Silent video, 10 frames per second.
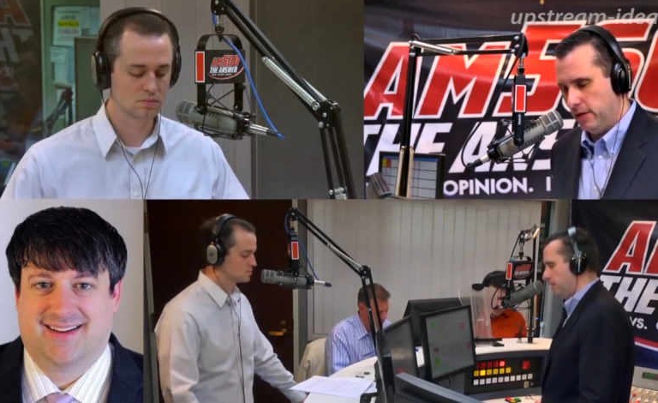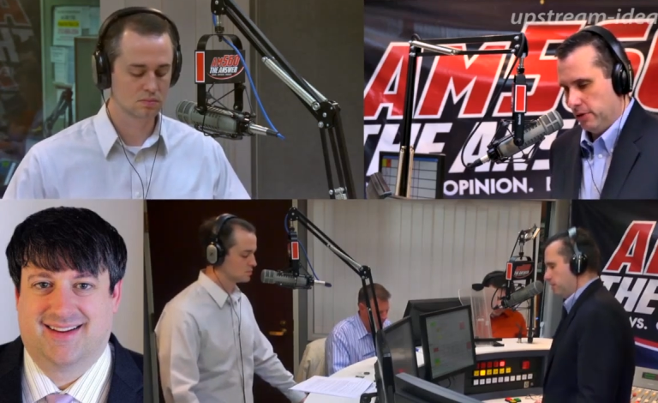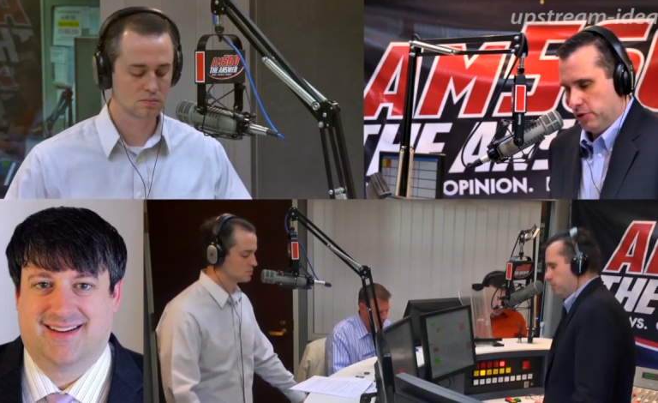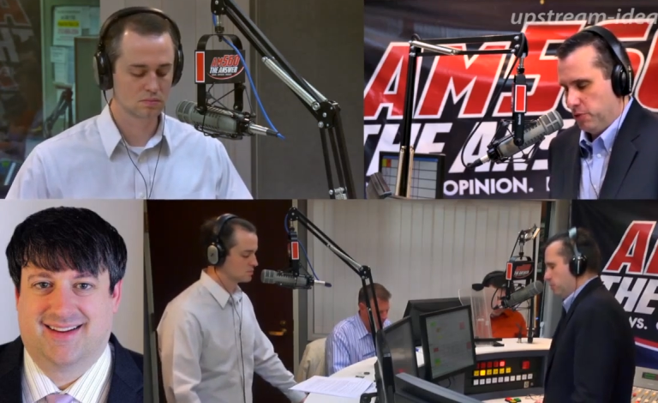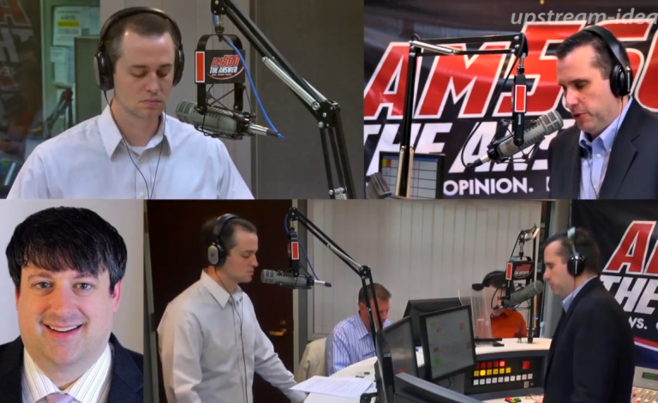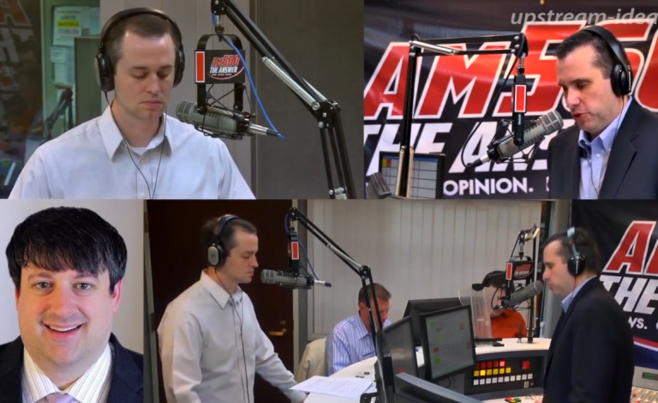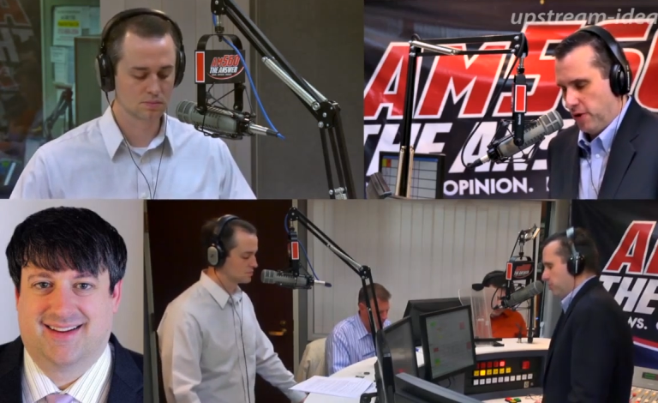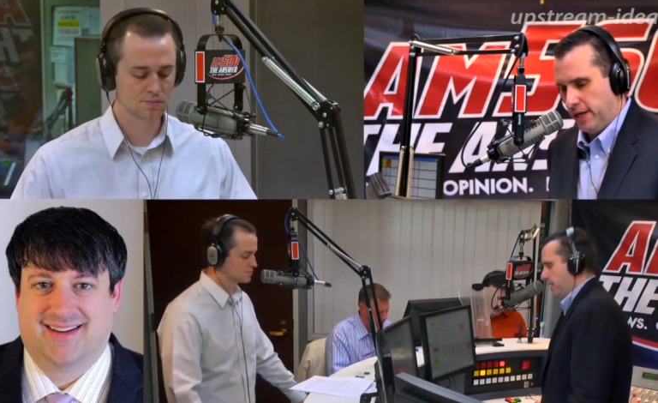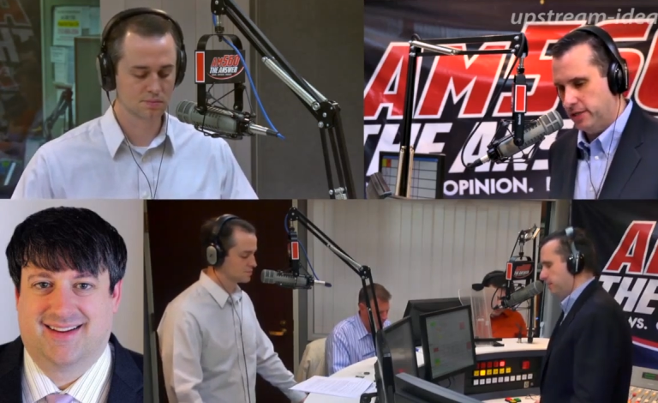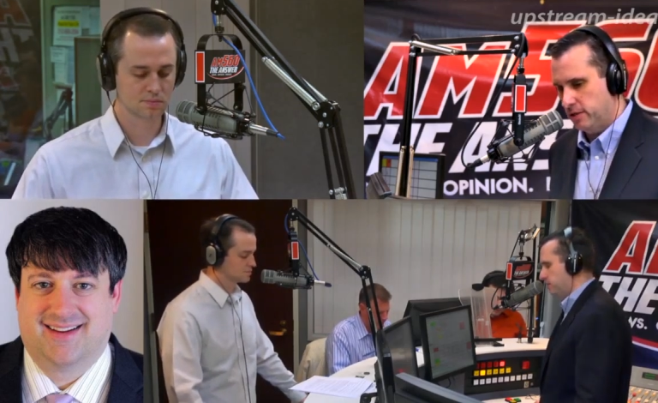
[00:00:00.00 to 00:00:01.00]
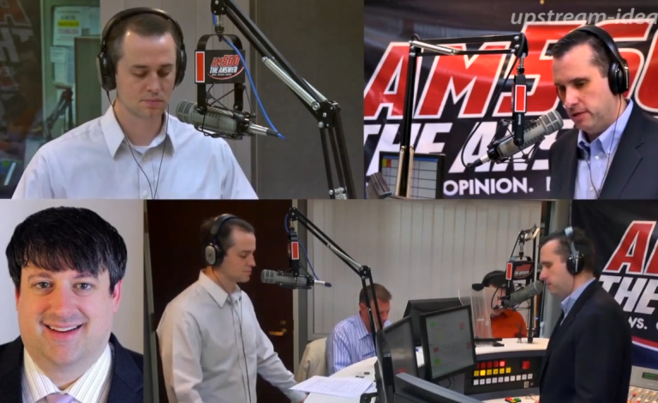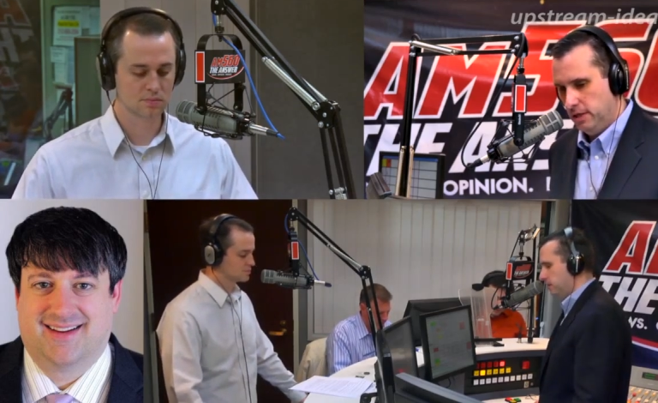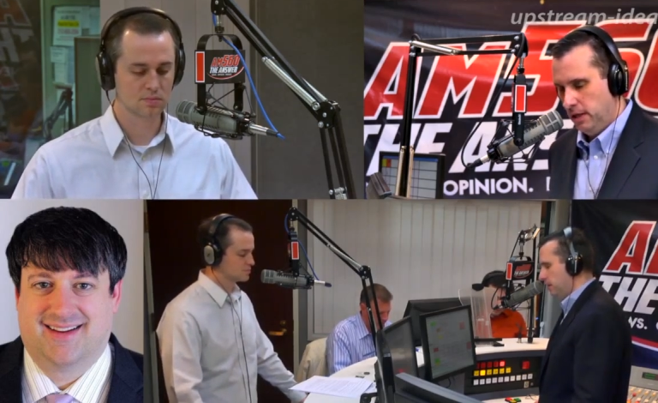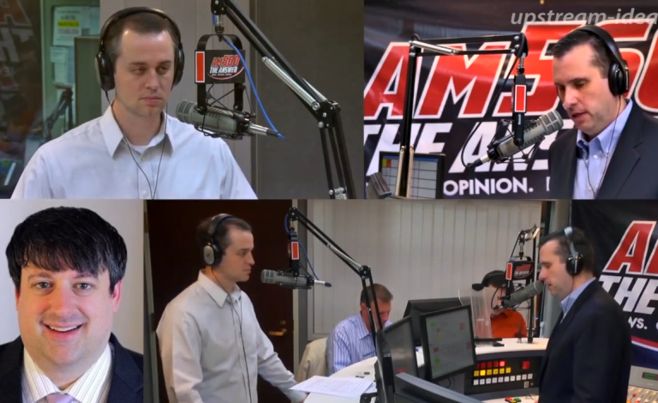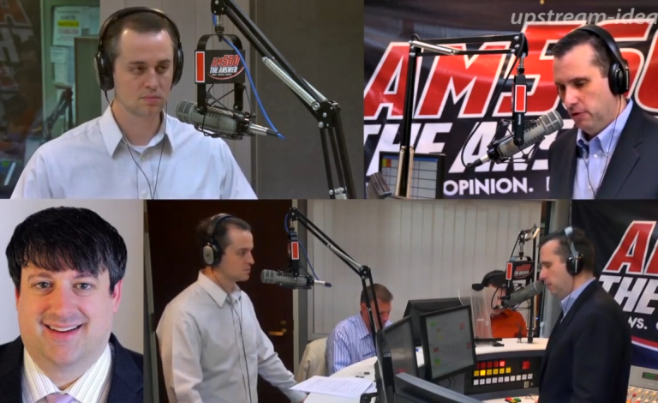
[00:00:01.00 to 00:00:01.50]
Speaker 1: there used to be strikes
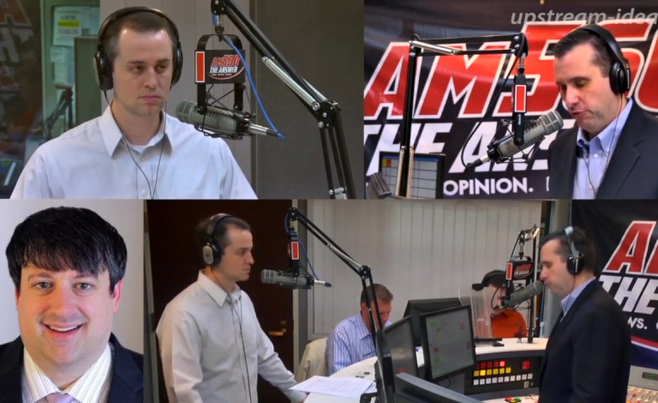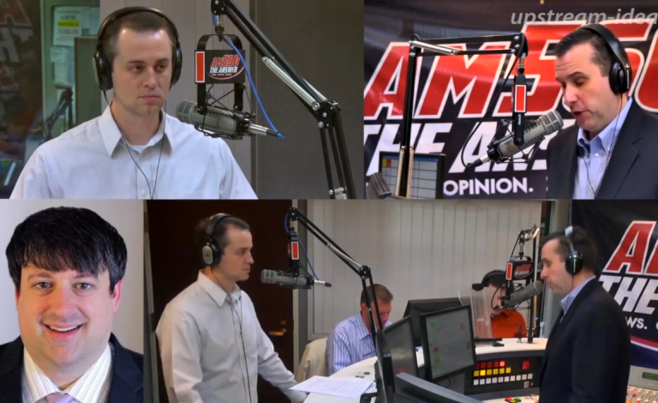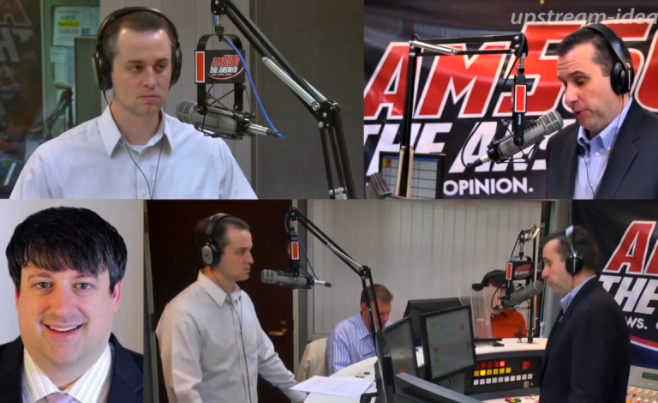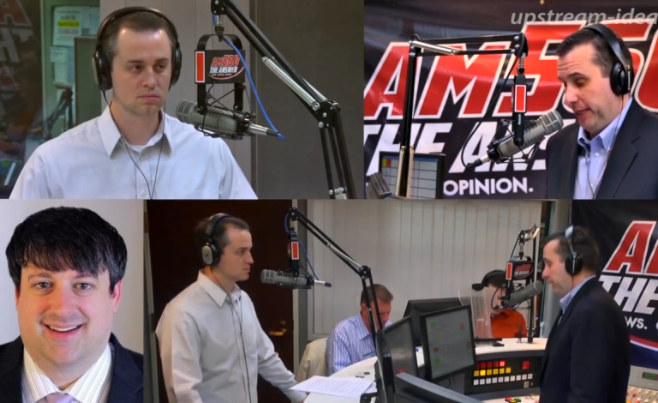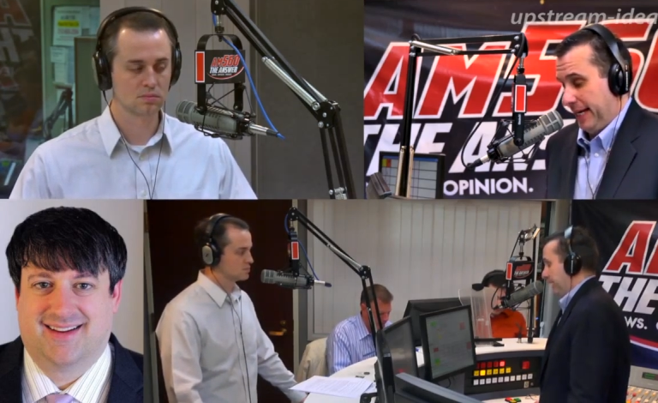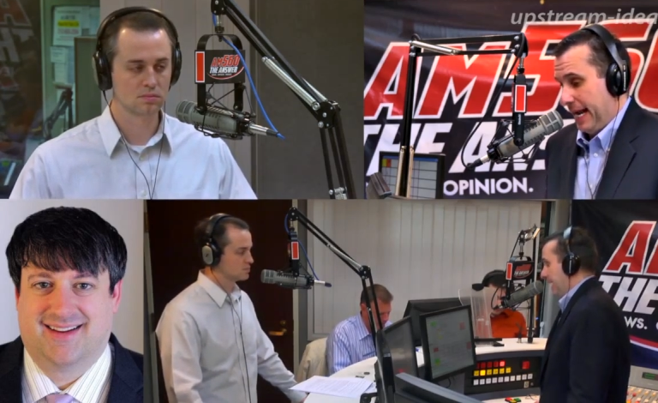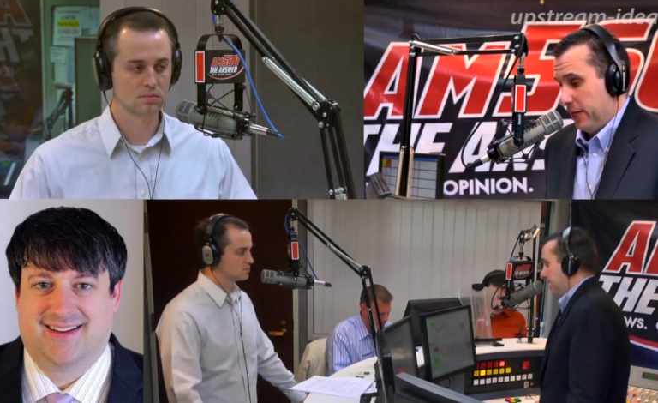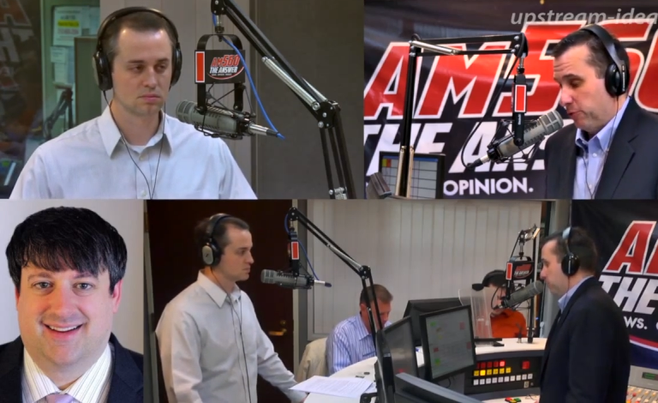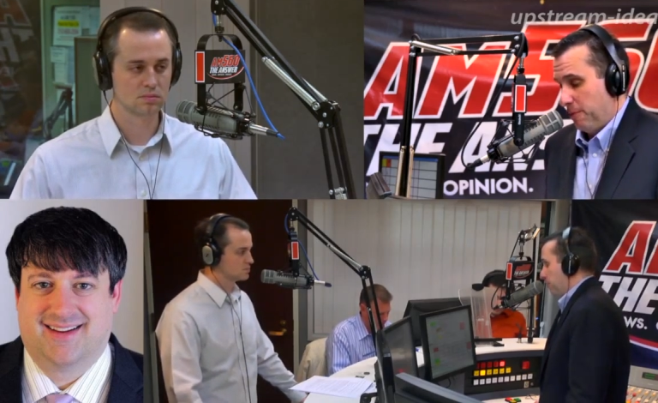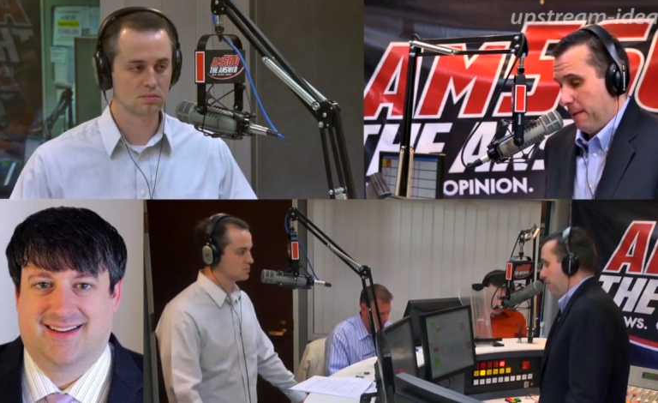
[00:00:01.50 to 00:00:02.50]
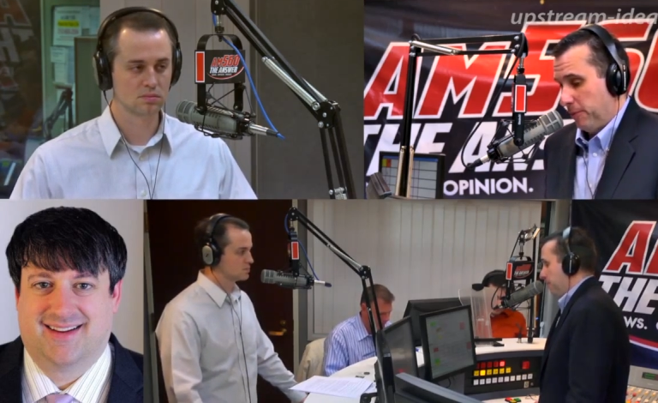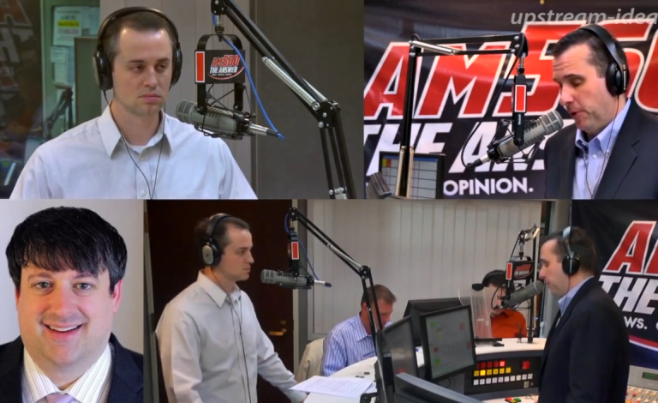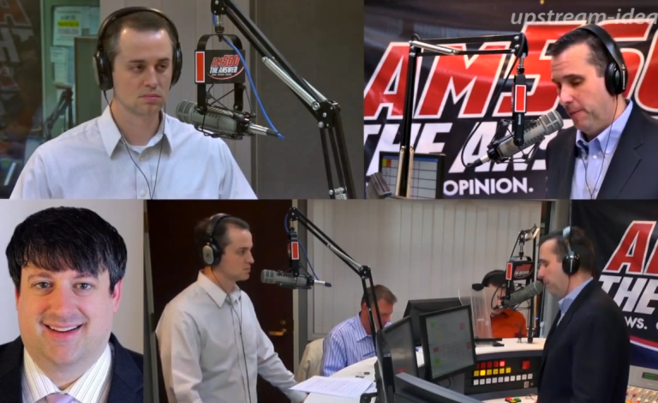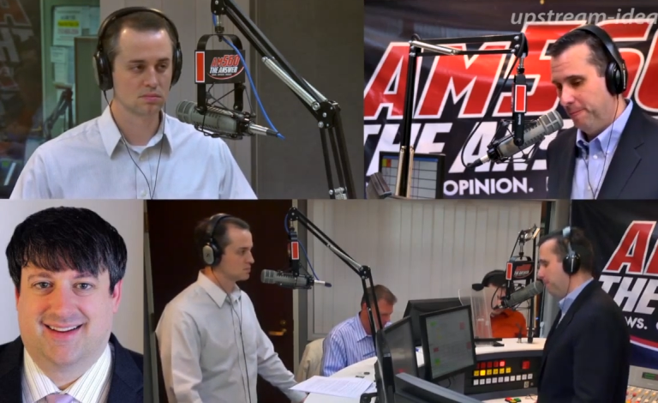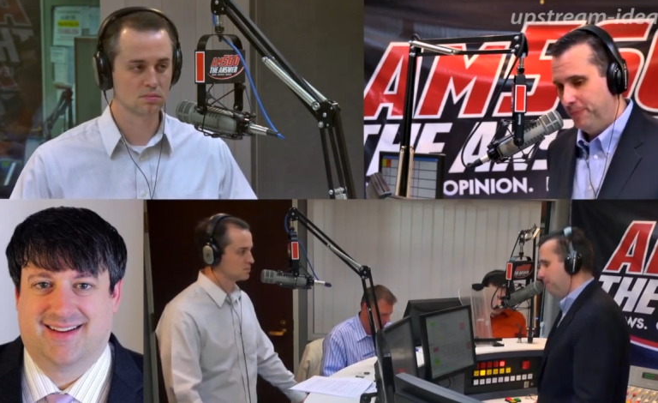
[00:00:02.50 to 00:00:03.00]
frequently, and I can remember
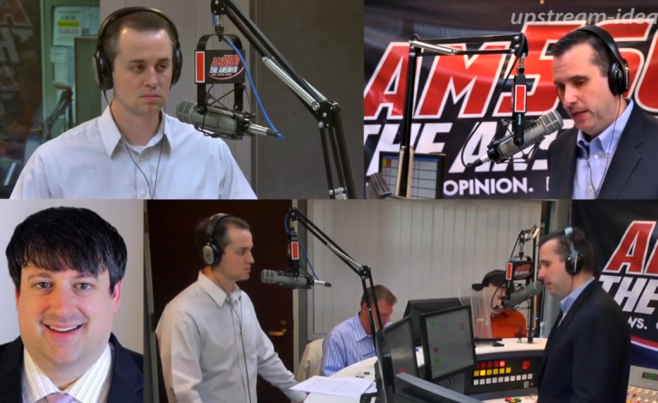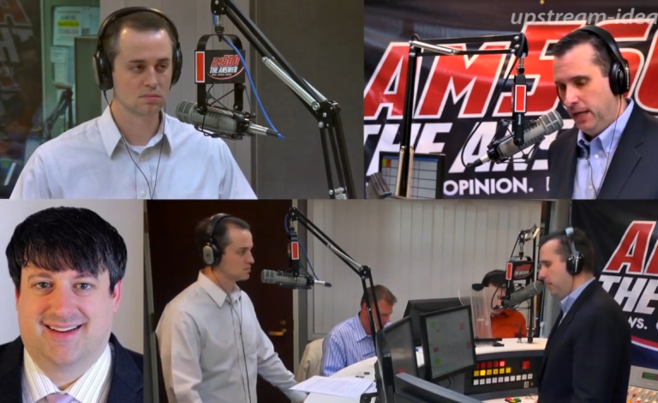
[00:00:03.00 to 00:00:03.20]
them.